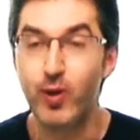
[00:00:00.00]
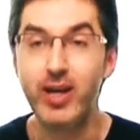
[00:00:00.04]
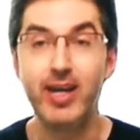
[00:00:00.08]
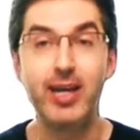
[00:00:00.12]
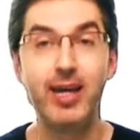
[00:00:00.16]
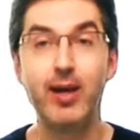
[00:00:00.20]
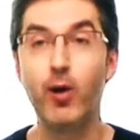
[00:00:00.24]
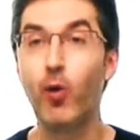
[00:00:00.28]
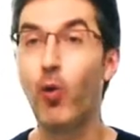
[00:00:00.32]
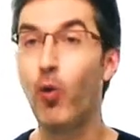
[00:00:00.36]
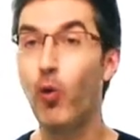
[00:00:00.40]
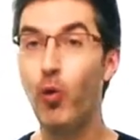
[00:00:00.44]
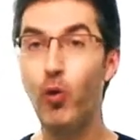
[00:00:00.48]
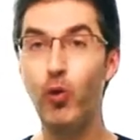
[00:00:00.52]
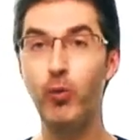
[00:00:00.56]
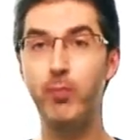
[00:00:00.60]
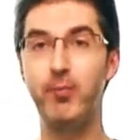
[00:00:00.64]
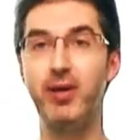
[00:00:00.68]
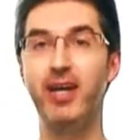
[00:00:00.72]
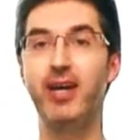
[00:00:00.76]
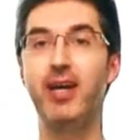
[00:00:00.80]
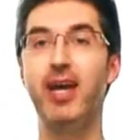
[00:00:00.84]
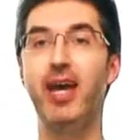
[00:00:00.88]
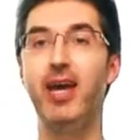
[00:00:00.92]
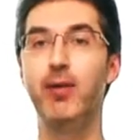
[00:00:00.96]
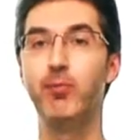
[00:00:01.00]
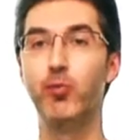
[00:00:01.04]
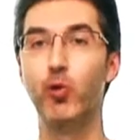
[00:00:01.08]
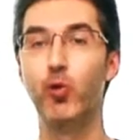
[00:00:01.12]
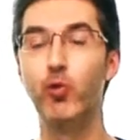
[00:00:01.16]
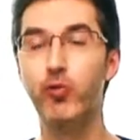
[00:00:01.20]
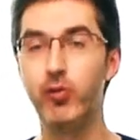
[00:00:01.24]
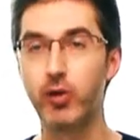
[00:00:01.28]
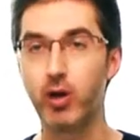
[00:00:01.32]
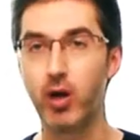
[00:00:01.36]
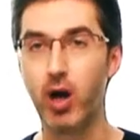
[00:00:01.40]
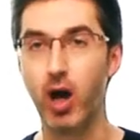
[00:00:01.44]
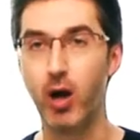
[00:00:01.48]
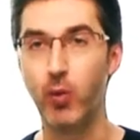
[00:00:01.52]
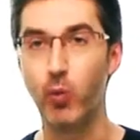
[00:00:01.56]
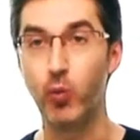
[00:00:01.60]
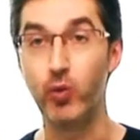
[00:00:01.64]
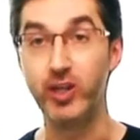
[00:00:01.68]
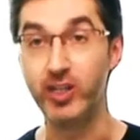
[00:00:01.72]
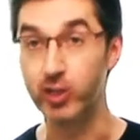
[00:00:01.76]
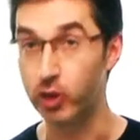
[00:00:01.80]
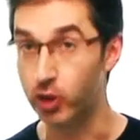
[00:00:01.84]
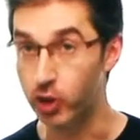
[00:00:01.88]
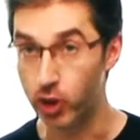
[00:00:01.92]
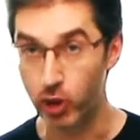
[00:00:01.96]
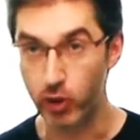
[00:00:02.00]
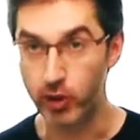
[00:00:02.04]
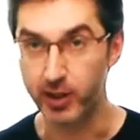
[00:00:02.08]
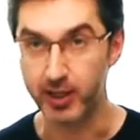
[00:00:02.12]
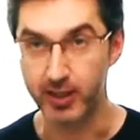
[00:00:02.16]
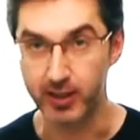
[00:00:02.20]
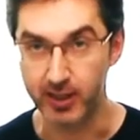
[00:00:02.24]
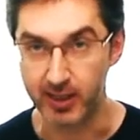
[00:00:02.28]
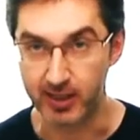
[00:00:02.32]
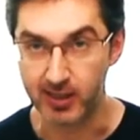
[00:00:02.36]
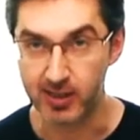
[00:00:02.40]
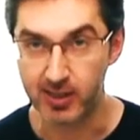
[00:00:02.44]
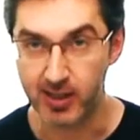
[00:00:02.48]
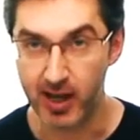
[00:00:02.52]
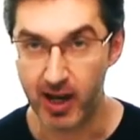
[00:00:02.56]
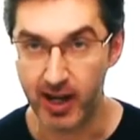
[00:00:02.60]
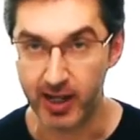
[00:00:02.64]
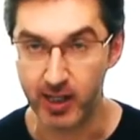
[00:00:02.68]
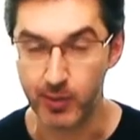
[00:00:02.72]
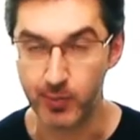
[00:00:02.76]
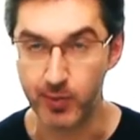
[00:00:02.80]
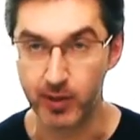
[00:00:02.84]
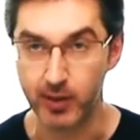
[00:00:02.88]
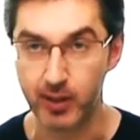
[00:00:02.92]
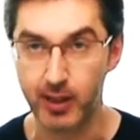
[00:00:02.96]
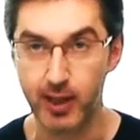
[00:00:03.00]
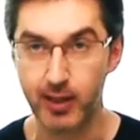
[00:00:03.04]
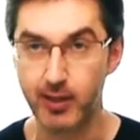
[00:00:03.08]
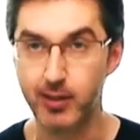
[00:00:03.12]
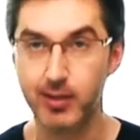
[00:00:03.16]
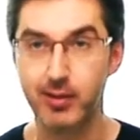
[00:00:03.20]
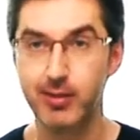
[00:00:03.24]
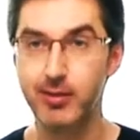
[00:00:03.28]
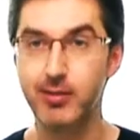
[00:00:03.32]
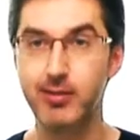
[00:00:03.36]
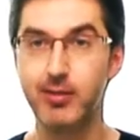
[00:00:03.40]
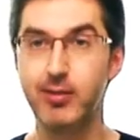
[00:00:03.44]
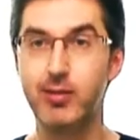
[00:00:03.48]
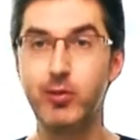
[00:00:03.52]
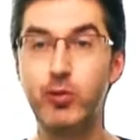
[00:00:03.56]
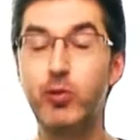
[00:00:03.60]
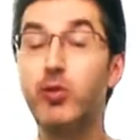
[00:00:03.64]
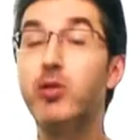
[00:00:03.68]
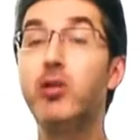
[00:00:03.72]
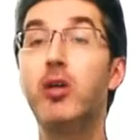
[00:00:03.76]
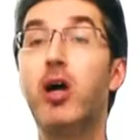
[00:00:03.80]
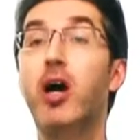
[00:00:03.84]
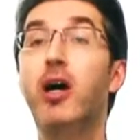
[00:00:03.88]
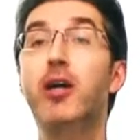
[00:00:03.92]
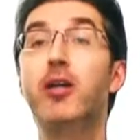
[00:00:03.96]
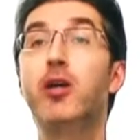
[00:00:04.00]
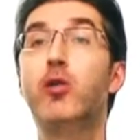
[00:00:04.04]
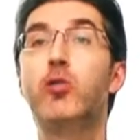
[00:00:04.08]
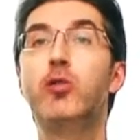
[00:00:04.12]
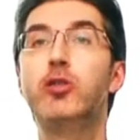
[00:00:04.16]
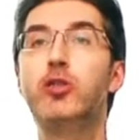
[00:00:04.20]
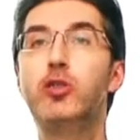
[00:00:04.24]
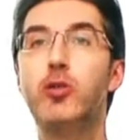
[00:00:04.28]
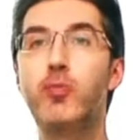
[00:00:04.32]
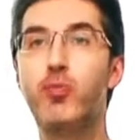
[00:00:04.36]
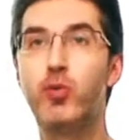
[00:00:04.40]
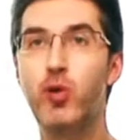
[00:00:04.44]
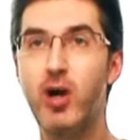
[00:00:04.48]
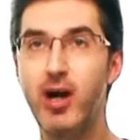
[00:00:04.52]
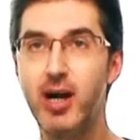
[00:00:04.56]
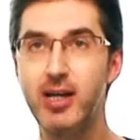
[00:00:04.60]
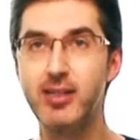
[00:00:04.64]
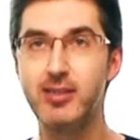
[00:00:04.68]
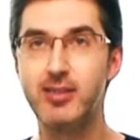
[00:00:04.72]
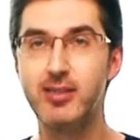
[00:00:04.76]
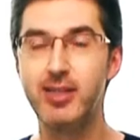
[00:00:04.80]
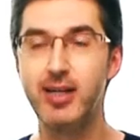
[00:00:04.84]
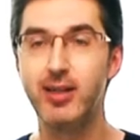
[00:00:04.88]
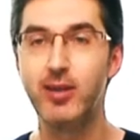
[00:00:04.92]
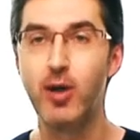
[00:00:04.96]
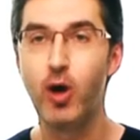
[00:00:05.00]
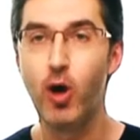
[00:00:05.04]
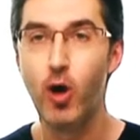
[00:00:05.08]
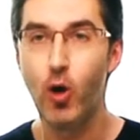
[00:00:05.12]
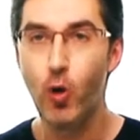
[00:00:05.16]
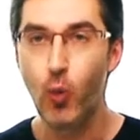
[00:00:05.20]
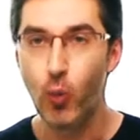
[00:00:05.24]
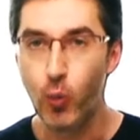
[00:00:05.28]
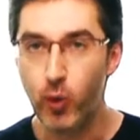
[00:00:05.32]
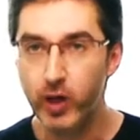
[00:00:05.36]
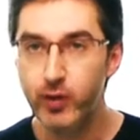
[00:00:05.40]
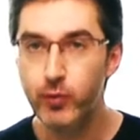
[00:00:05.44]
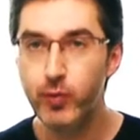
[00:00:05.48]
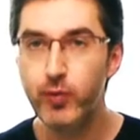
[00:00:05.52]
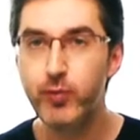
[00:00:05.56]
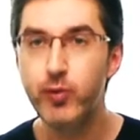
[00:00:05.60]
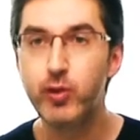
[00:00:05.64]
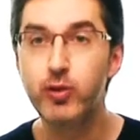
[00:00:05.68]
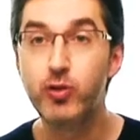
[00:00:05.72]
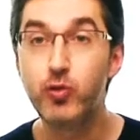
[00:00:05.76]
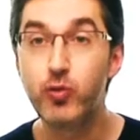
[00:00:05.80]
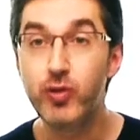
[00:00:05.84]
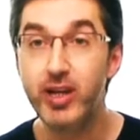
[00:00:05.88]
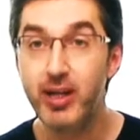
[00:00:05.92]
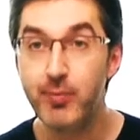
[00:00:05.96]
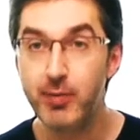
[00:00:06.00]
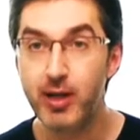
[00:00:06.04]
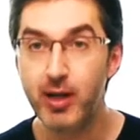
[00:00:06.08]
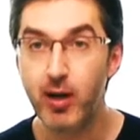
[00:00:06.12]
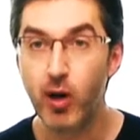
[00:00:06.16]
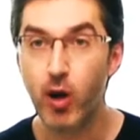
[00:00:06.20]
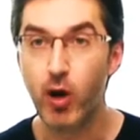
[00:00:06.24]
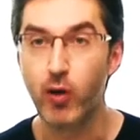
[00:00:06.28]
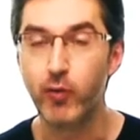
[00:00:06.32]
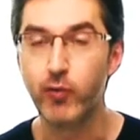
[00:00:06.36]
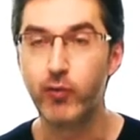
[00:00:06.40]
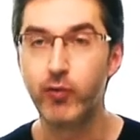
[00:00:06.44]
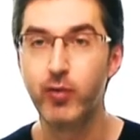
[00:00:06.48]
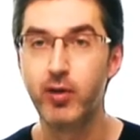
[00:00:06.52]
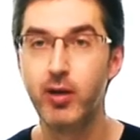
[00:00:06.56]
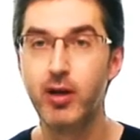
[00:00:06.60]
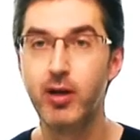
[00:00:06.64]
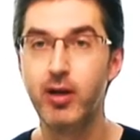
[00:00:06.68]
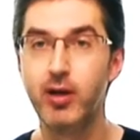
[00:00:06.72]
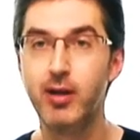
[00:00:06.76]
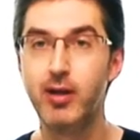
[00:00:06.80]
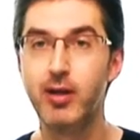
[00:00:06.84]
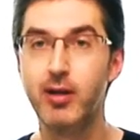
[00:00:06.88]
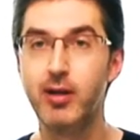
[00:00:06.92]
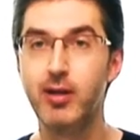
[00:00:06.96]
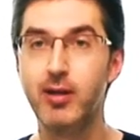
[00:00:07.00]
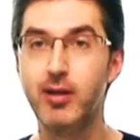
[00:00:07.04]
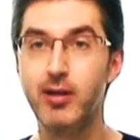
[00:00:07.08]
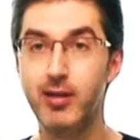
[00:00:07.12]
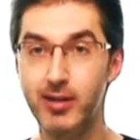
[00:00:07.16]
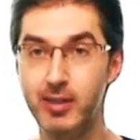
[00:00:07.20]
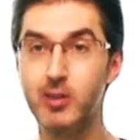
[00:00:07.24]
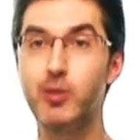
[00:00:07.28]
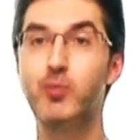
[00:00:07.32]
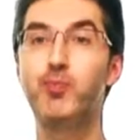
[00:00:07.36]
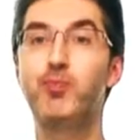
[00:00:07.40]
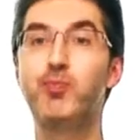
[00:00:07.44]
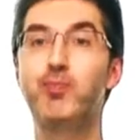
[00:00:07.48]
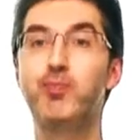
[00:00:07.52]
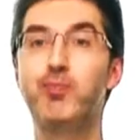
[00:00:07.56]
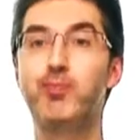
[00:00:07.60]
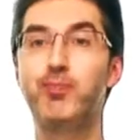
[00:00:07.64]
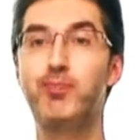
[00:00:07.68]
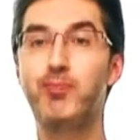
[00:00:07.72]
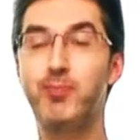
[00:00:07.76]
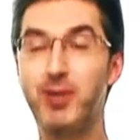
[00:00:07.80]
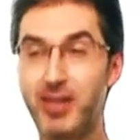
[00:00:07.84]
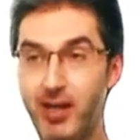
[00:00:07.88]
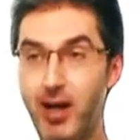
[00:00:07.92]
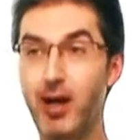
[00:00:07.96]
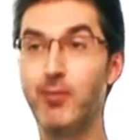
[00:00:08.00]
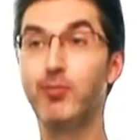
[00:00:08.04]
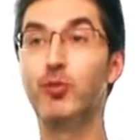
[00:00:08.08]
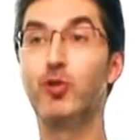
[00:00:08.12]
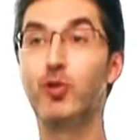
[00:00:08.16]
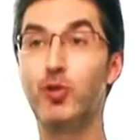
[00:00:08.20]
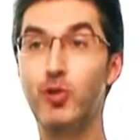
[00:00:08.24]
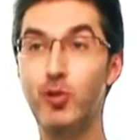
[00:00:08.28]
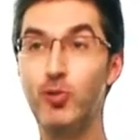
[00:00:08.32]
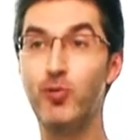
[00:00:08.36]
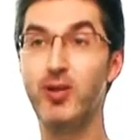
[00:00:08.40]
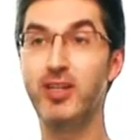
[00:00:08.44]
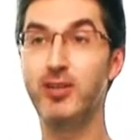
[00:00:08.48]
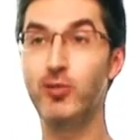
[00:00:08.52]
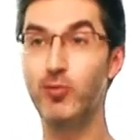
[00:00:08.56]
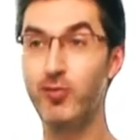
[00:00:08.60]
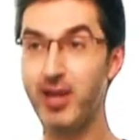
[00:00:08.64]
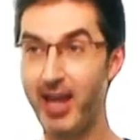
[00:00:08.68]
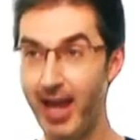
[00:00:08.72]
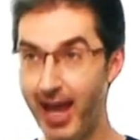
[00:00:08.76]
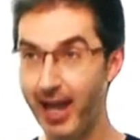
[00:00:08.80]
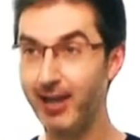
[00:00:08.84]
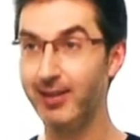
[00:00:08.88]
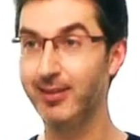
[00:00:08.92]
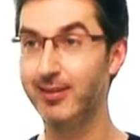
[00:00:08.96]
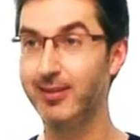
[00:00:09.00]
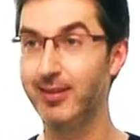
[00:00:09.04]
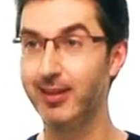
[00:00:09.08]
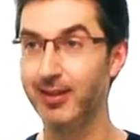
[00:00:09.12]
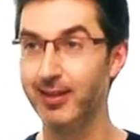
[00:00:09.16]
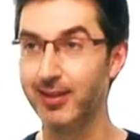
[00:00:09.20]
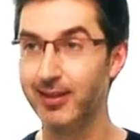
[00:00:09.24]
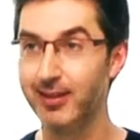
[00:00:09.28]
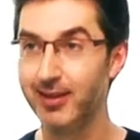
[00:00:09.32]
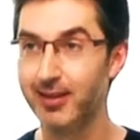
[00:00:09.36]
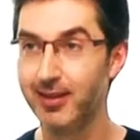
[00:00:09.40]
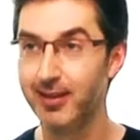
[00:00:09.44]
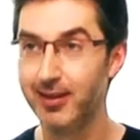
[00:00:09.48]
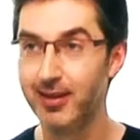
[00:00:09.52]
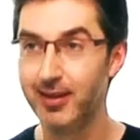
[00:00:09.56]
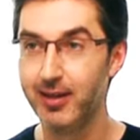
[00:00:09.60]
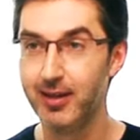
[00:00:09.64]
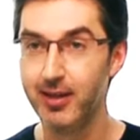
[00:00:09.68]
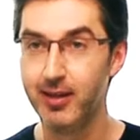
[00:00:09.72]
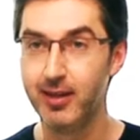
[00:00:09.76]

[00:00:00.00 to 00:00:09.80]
We all became overcome with joy and excitement and could hide our surprise that what we were dreaming of, it's become true and reality